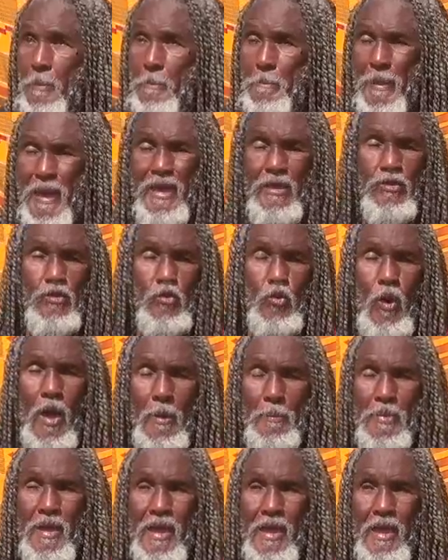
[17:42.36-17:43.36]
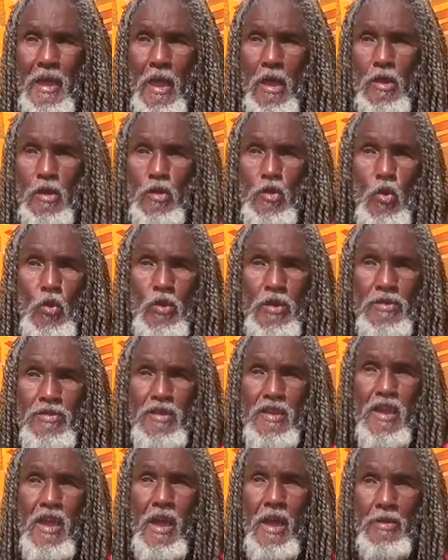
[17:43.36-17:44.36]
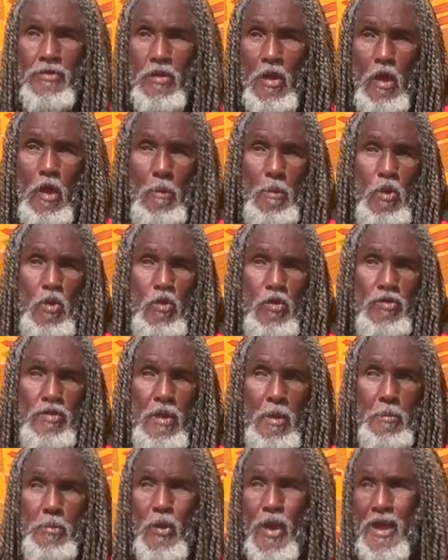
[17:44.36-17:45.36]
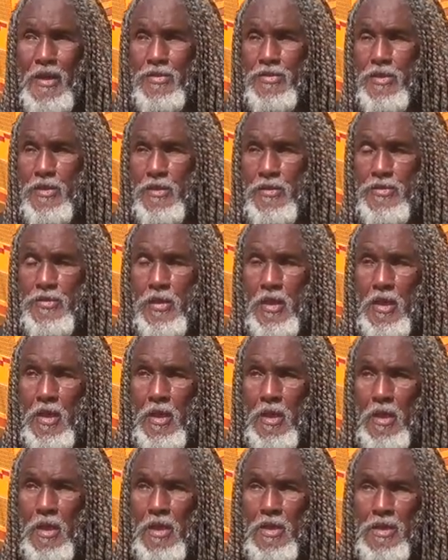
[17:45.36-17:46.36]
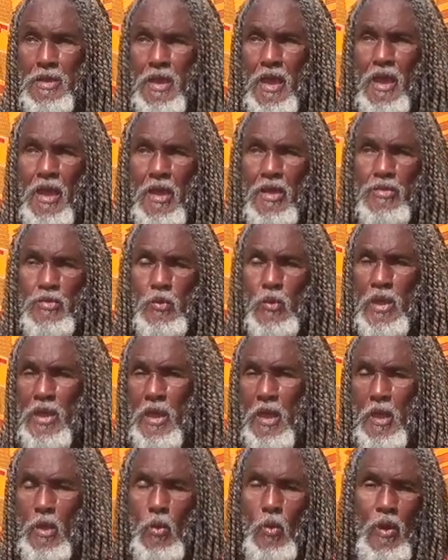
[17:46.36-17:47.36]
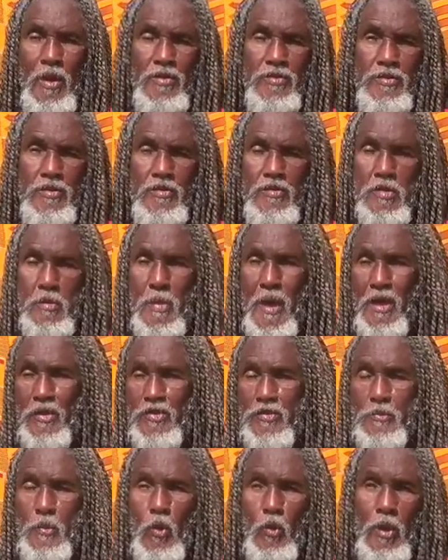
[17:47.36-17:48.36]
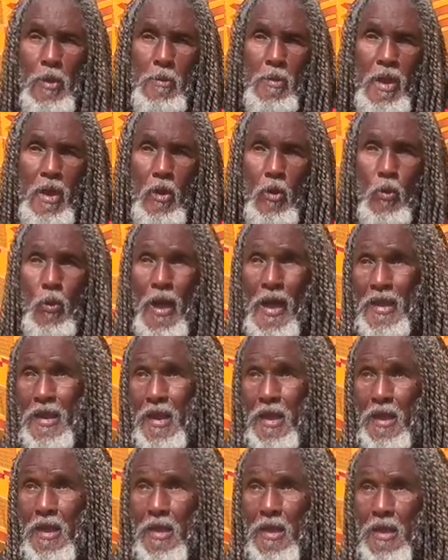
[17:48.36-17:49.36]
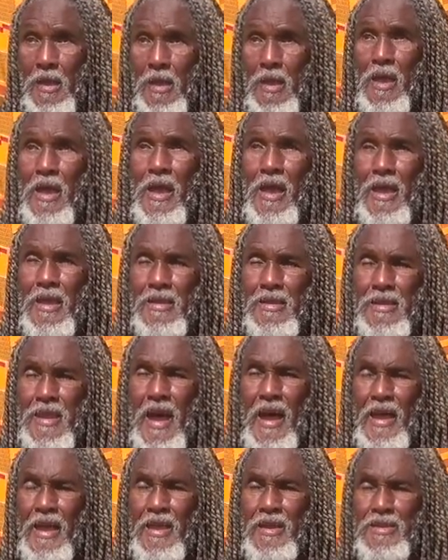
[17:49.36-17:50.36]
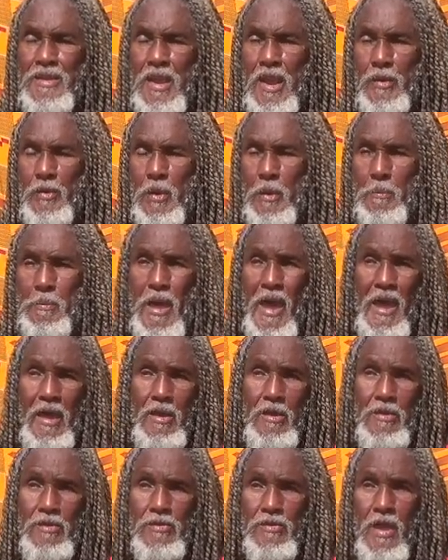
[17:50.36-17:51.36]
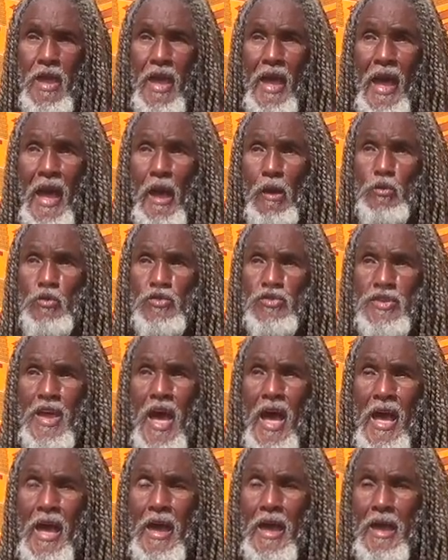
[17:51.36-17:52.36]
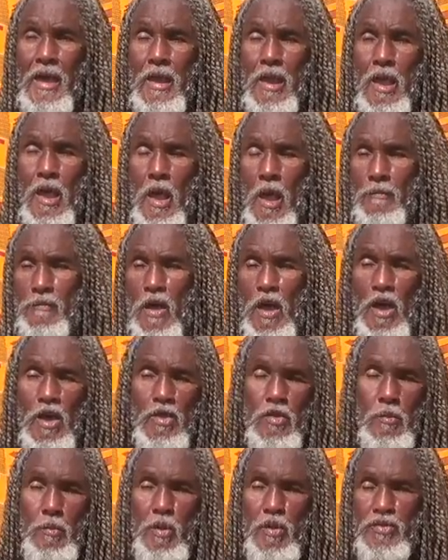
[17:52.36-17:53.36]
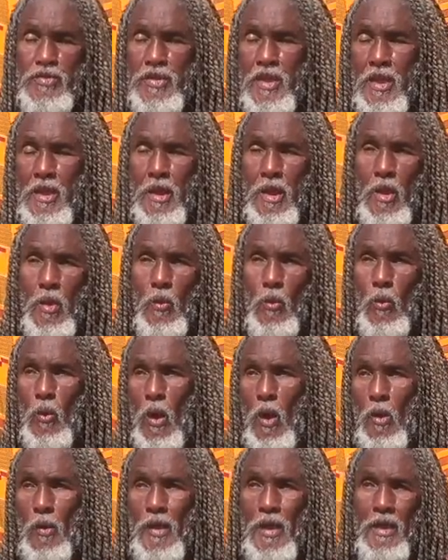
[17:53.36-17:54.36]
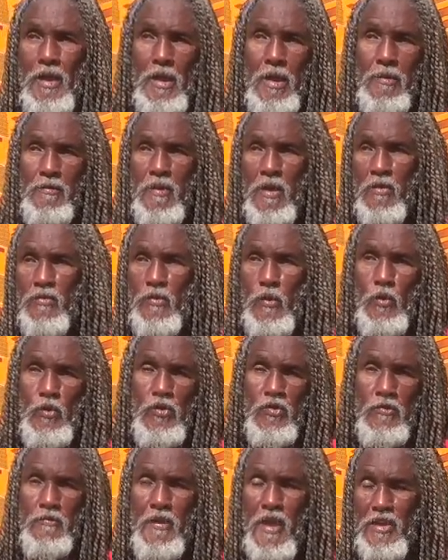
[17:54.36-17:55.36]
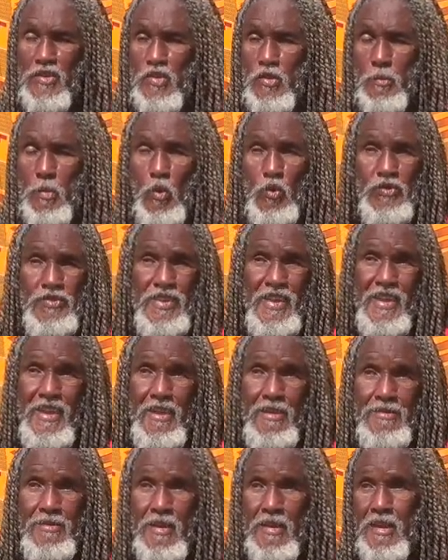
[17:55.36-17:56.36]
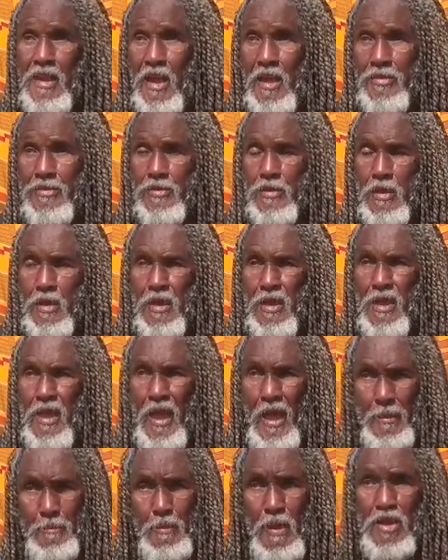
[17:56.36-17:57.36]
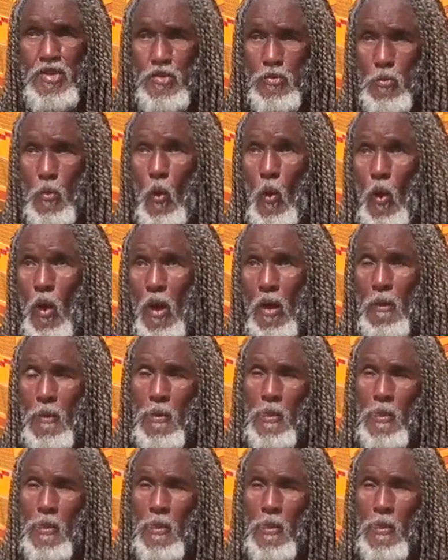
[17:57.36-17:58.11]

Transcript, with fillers: mate swapping, nudity as a community practice. Yes, we get questions about smoking marijuana and dietary patterns outside of 100% raw and living fruits, vegetables, seeds, and nuts, and much more.